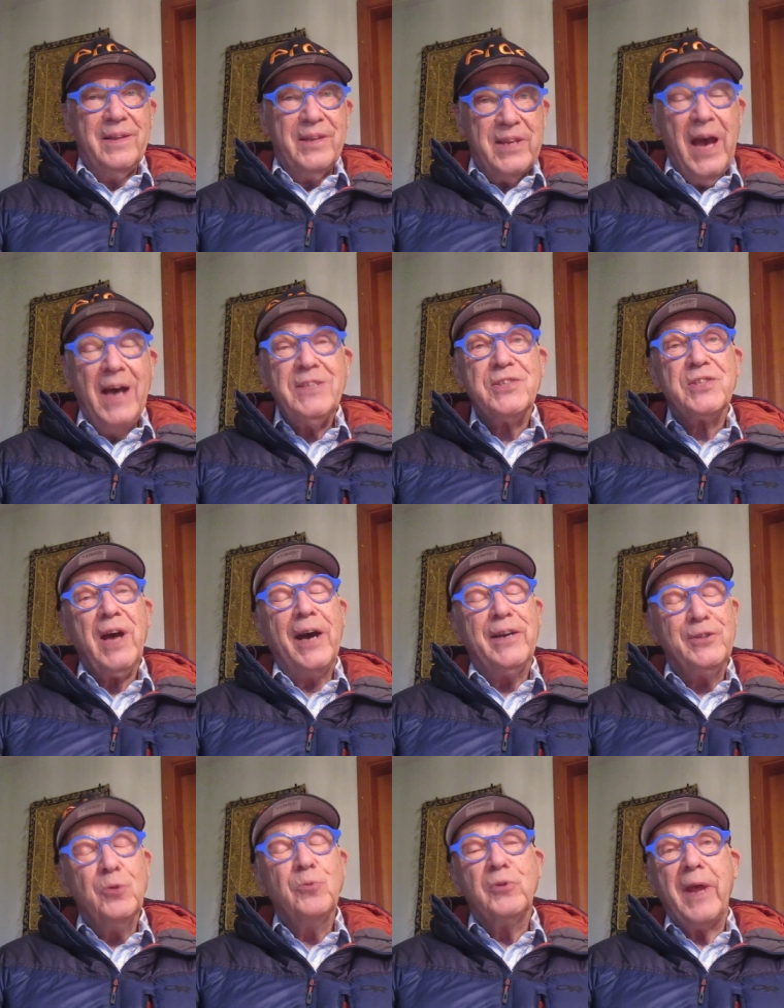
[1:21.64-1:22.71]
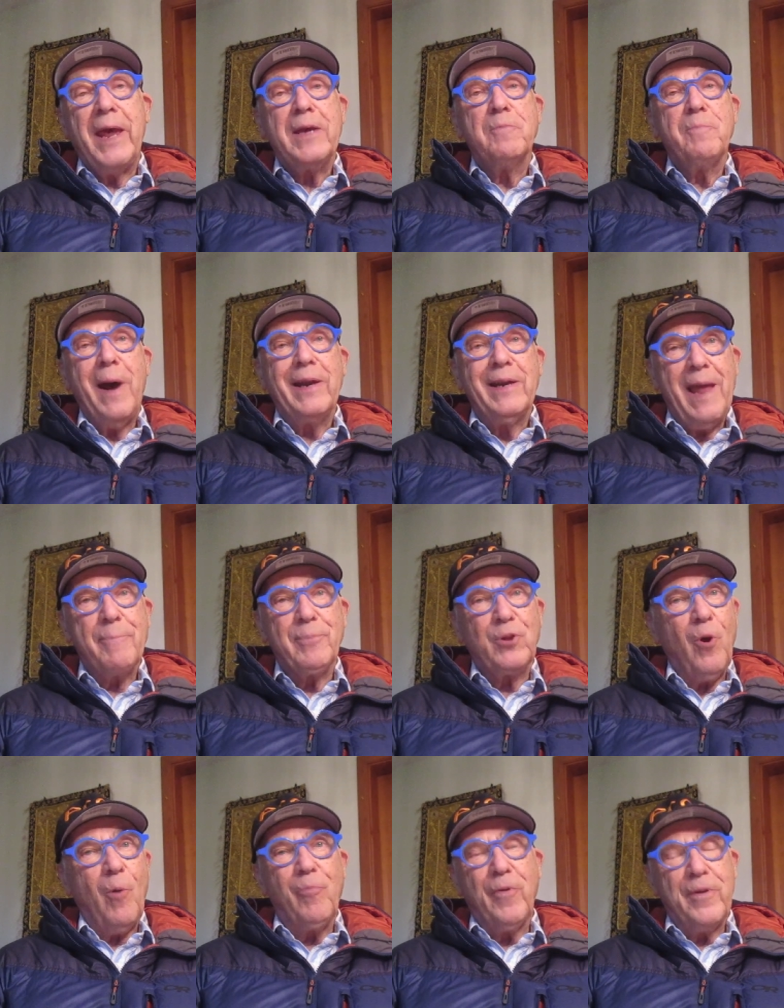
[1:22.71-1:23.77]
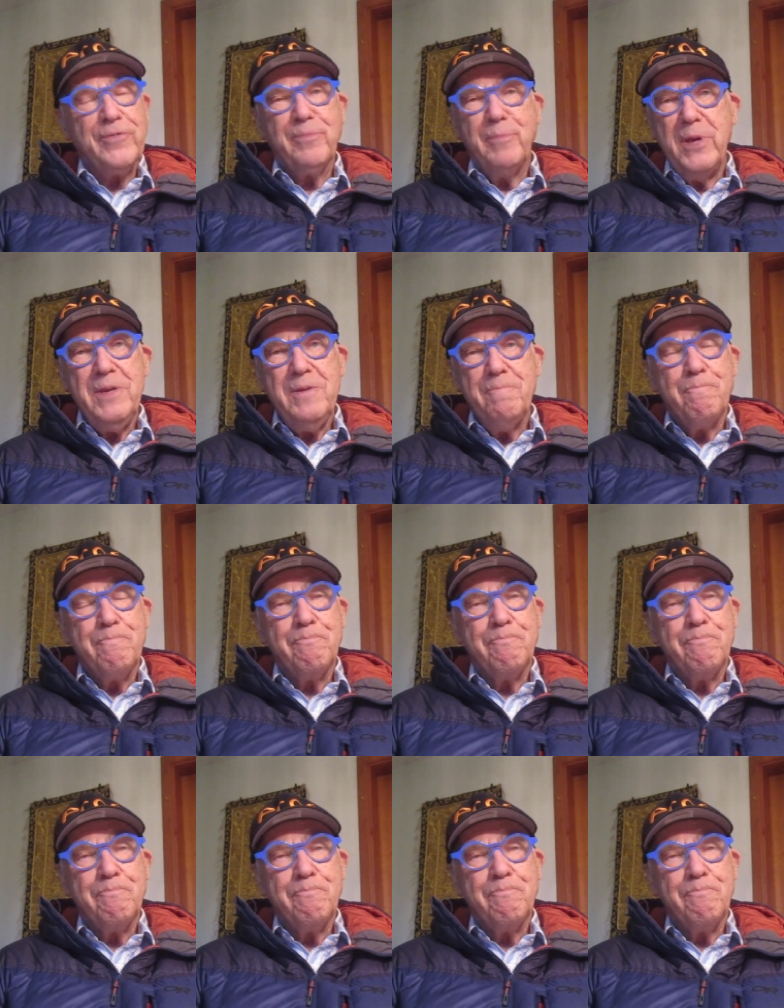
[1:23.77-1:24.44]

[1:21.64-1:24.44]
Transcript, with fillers: Yes, I do take my laptop with me.